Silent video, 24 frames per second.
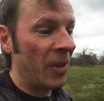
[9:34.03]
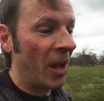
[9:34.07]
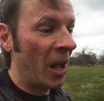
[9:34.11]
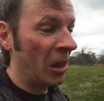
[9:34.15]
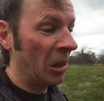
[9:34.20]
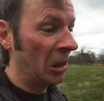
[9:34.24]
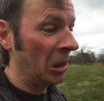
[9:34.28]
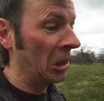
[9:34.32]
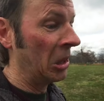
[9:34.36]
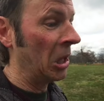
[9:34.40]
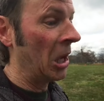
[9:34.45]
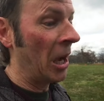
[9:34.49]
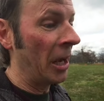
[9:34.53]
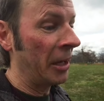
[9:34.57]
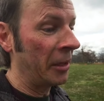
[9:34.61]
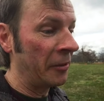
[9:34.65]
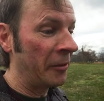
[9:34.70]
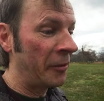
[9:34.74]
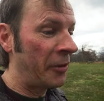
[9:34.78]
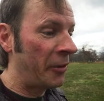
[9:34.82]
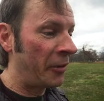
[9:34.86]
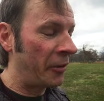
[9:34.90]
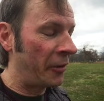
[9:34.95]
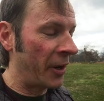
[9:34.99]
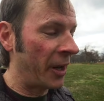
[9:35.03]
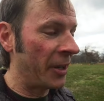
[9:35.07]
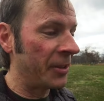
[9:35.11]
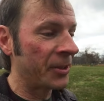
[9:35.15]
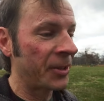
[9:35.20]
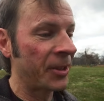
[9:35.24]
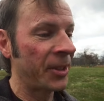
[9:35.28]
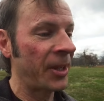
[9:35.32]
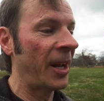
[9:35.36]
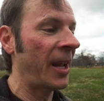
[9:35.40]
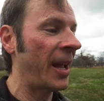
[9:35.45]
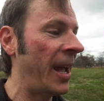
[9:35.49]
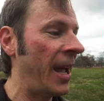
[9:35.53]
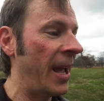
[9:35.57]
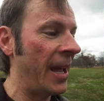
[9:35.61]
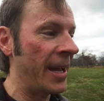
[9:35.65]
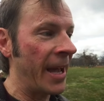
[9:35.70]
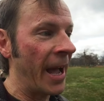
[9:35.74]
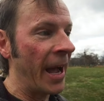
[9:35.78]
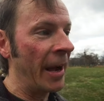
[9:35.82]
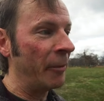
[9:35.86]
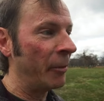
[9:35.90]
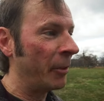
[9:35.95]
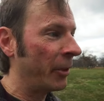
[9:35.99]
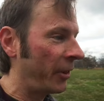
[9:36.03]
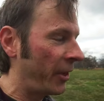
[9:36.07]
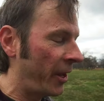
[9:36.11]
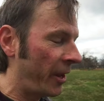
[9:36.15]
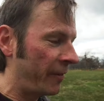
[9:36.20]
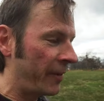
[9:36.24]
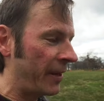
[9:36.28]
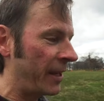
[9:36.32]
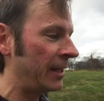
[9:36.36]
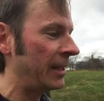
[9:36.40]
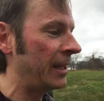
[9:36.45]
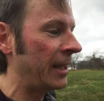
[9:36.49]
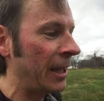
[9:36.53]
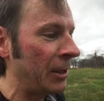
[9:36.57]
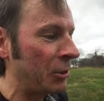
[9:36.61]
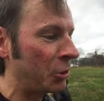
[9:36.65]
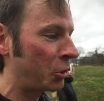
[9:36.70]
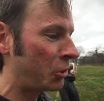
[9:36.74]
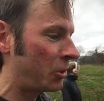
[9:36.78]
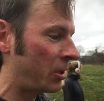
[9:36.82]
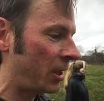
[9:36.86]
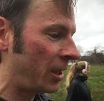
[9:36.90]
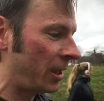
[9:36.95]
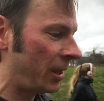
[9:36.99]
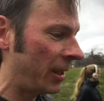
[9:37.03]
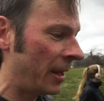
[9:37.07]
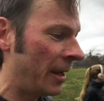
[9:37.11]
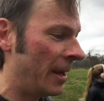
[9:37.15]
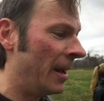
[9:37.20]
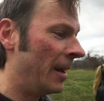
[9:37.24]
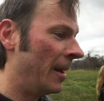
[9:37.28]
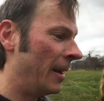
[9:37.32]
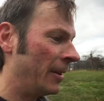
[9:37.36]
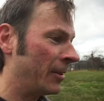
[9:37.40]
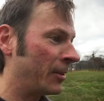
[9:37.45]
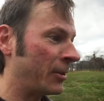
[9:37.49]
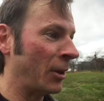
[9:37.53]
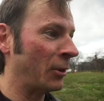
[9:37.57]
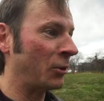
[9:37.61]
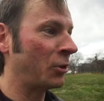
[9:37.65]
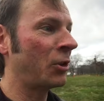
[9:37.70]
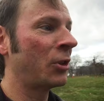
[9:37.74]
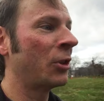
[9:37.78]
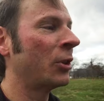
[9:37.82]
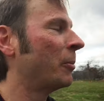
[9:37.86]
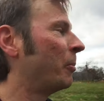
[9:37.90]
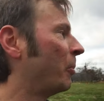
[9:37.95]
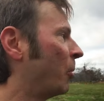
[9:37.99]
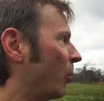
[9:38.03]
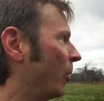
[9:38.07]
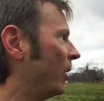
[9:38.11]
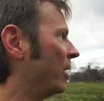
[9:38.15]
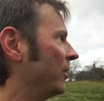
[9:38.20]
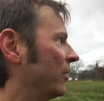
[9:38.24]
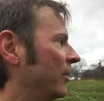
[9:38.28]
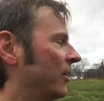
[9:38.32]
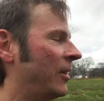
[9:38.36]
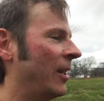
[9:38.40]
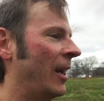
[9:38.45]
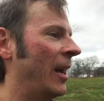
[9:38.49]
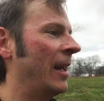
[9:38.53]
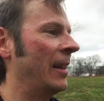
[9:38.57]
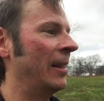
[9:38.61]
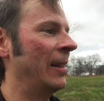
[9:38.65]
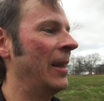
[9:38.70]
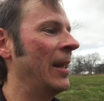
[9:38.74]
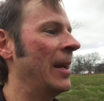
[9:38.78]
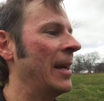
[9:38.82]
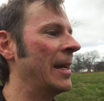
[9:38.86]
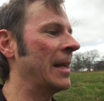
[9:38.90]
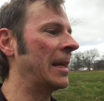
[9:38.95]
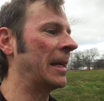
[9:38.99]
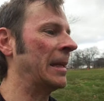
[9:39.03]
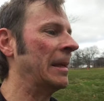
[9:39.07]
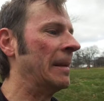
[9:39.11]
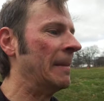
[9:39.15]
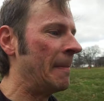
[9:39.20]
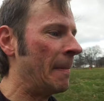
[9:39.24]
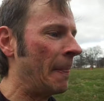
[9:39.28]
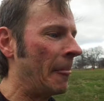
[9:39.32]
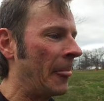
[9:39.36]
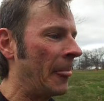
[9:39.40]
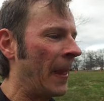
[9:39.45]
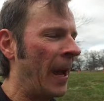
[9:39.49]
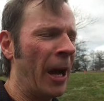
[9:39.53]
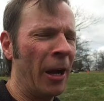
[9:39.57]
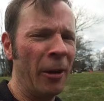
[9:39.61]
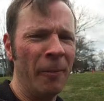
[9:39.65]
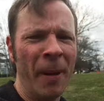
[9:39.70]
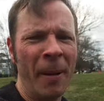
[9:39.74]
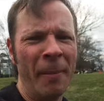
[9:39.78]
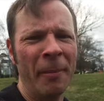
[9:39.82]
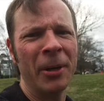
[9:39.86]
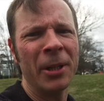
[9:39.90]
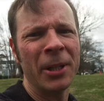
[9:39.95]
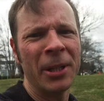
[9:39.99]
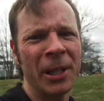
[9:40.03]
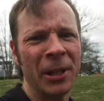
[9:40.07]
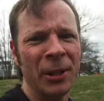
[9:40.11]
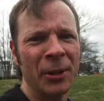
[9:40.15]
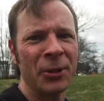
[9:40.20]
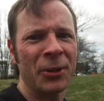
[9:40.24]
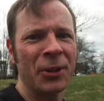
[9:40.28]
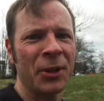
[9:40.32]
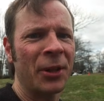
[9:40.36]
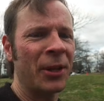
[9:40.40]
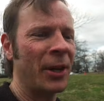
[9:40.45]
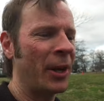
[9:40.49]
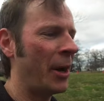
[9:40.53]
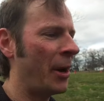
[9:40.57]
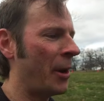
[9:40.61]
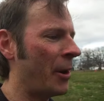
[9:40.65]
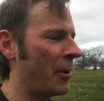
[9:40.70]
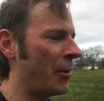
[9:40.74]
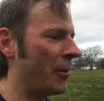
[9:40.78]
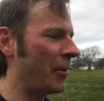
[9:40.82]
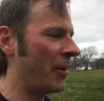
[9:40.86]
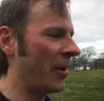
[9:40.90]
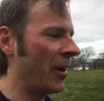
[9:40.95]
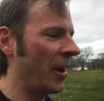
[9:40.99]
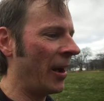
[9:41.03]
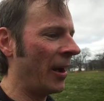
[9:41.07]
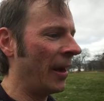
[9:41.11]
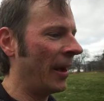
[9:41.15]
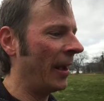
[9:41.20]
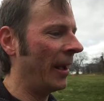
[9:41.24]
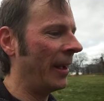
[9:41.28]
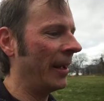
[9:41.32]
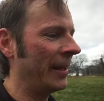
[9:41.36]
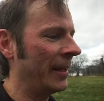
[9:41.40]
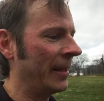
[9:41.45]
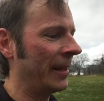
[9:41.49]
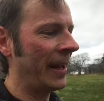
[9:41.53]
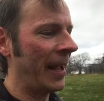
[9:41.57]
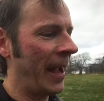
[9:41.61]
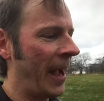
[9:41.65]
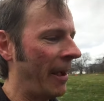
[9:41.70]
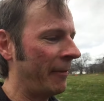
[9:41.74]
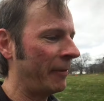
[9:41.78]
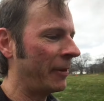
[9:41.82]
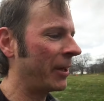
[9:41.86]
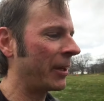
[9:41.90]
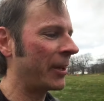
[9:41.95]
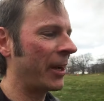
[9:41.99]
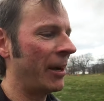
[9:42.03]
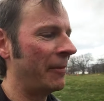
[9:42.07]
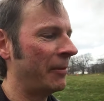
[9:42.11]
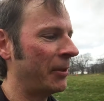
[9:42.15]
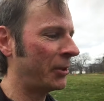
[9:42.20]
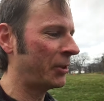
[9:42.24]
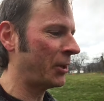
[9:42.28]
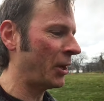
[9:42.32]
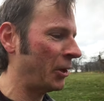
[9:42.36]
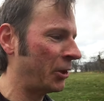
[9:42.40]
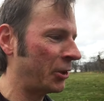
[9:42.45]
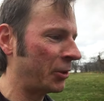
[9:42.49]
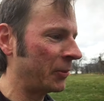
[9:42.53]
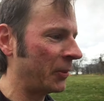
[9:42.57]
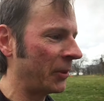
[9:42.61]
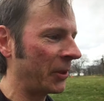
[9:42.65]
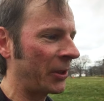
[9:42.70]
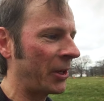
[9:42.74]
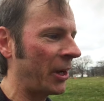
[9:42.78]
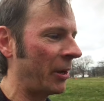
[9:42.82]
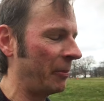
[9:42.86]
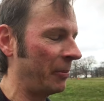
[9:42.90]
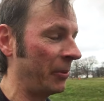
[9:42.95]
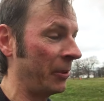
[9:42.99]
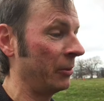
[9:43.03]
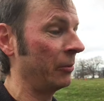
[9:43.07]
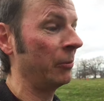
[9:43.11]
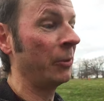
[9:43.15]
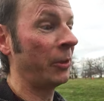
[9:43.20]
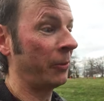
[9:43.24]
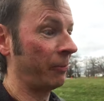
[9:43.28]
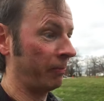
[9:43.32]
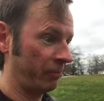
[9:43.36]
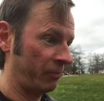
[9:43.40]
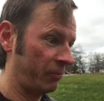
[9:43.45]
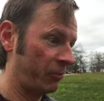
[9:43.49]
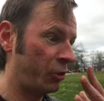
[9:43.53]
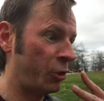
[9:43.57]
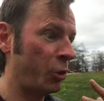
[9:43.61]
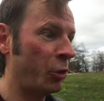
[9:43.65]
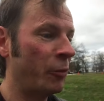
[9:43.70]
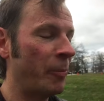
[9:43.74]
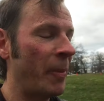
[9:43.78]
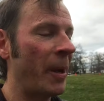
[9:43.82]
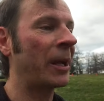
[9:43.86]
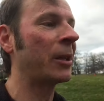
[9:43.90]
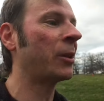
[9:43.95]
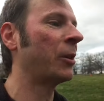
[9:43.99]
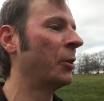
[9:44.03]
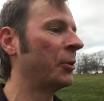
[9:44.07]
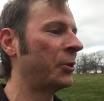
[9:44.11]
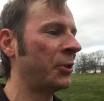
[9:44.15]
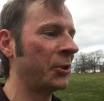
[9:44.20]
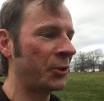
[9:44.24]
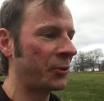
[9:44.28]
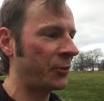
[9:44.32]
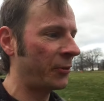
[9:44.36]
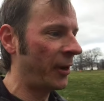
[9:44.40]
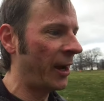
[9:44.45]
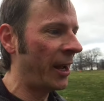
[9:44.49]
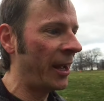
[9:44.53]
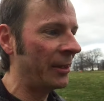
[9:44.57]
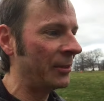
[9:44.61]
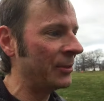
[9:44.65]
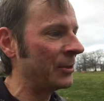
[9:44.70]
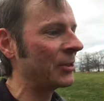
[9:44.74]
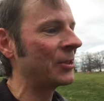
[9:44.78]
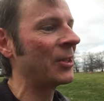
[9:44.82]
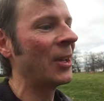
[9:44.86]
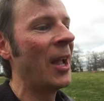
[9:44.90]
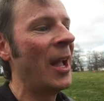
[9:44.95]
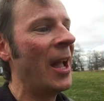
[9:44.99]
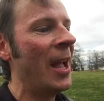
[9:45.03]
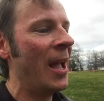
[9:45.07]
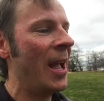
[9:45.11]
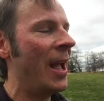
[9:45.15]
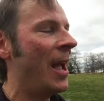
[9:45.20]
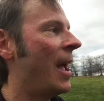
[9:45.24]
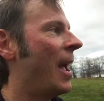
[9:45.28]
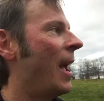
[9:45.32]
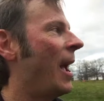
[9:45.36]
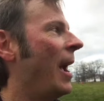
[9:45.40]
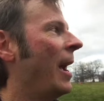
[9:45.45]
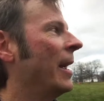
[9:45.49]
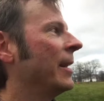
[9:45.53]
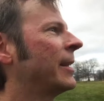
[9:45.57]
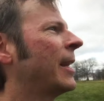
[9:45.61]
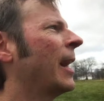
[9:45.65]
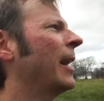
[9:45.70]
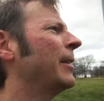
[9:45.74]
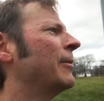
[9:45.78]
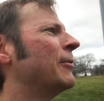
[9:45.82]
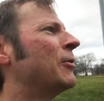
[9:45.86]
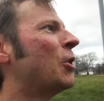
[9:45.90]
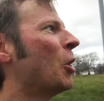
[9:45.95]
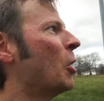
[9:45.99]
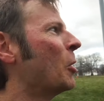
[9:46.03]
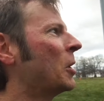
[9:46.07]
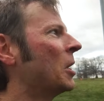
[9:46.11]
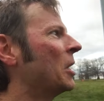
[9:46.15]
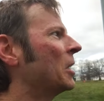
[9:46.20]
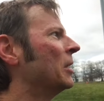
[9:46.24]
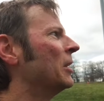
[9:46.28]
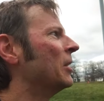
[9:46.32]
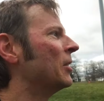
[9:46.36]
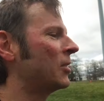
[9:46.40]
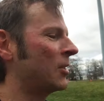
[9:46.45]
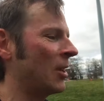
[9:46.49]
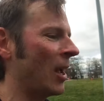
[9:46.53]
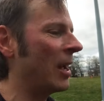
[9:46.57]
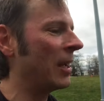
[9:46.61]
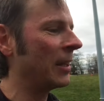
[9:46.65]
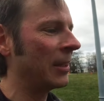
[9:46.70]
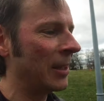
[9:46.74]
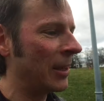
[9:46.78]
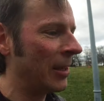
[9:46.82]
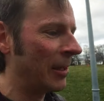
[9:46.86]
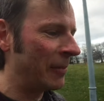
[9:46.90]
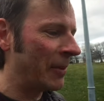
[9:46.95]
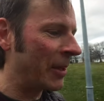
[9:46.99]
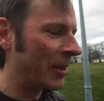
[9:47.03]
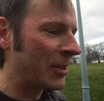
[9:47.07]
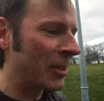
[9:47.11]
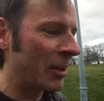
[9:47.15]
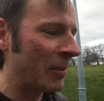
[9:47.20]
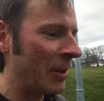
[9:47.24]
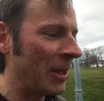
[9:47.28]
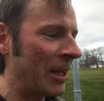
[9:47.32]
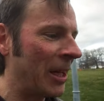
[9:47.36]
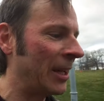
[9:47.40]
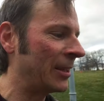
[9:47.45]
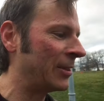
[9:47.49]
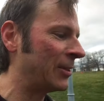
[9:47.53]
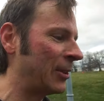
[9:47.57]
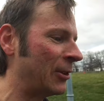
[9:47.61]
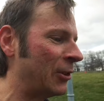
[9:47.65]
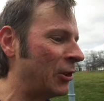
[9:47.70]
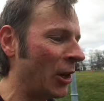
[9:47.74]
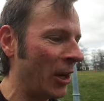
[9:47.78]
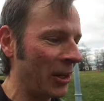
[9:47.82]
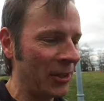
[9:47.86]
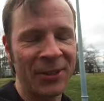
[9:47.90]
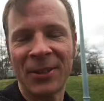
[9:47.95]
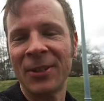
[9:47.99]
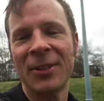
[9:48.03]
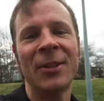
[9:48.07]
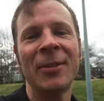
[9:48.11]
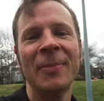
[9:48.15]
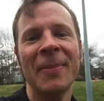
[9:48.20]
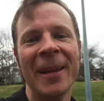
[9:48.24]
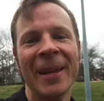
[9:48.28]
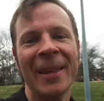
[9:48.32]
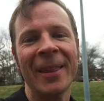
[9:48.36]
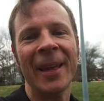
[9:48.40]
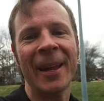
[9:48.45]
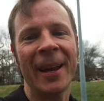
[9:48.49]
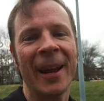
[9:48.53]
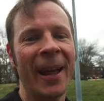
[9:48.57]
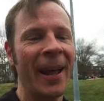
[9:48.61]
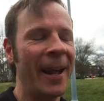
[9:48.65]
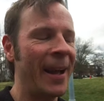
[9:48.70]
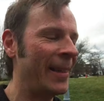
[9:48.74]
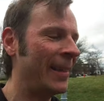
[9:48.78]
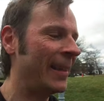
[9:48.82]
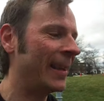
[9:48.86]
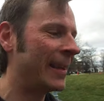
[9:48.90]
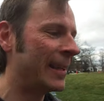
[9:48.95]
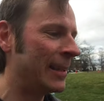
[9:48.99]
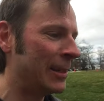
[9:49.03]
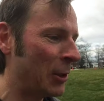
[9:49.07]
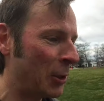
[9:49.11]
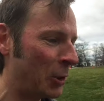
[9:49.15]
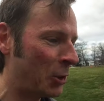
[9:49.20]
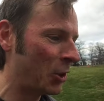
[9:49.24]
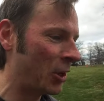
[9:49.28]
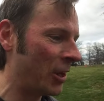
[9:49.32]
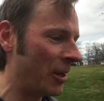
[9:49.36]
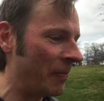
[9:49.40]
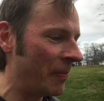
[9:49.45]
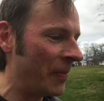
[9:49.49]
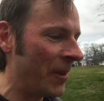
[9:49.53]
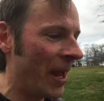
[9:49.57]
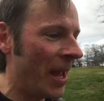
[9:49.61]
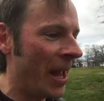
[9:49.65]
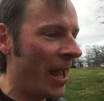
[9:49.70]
A lot of the friends that I hang out with have A D H D, such to the point that, like, I remember years ago uh, having a conversation with a couple, with two of my closest friends, and kind of jokingly saying to them that somebody had suggested to me that I had the condition.